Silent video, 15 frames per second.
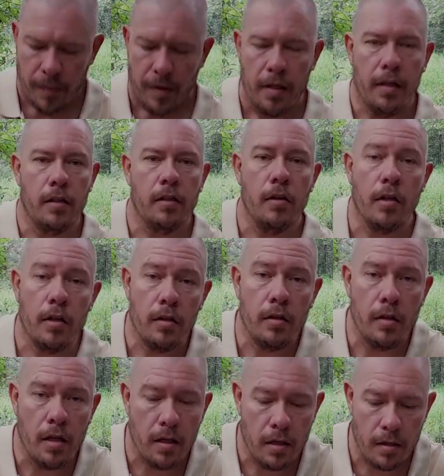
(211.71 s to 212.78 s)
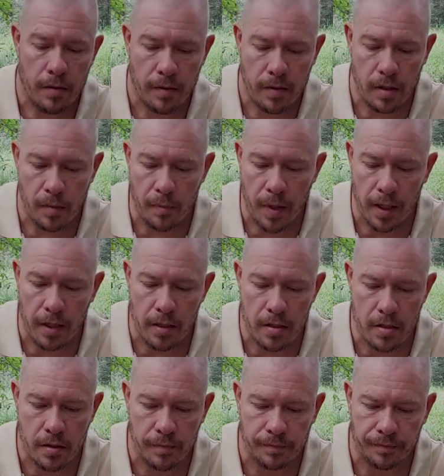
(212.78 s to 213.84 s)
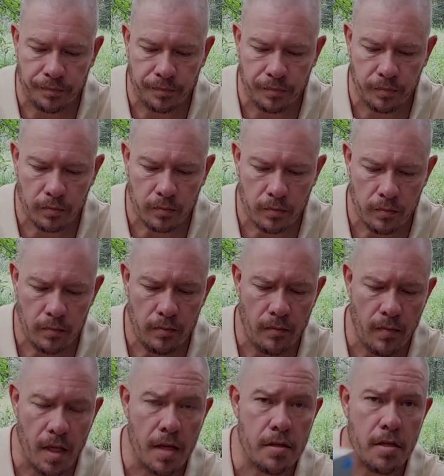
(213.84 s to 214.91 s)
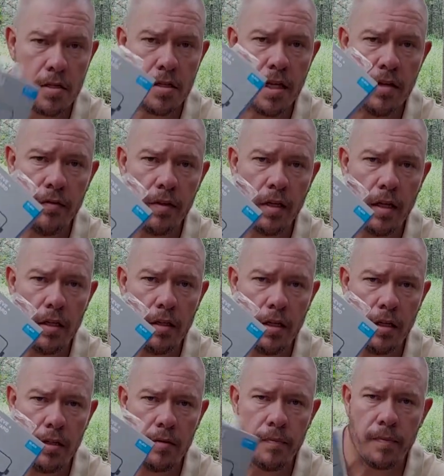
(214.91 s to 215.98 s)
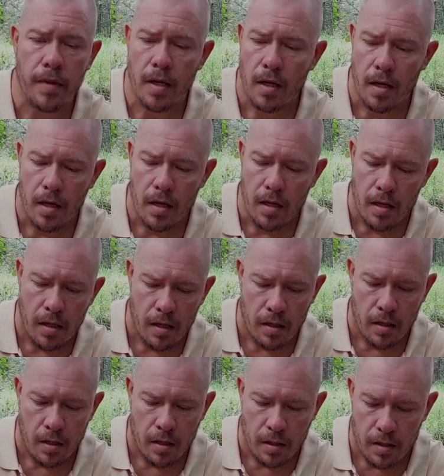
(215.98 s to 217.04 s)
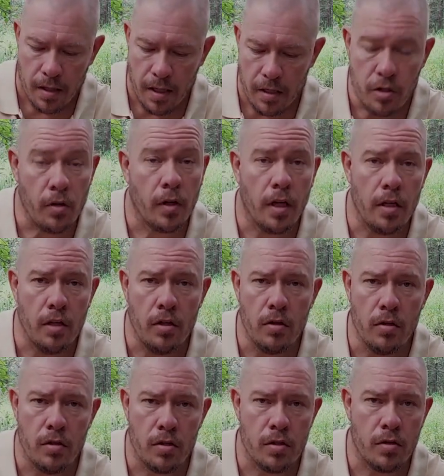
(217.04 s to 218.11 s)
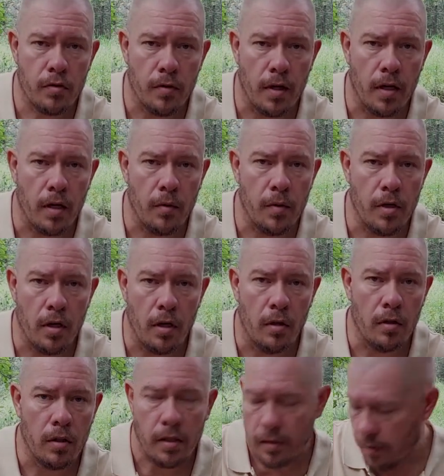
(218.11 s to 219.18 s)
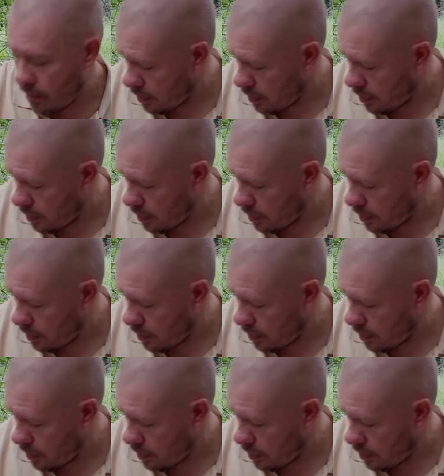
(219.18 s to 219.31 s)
Included in the package is a sleeve and lanyard that you can use when you hold it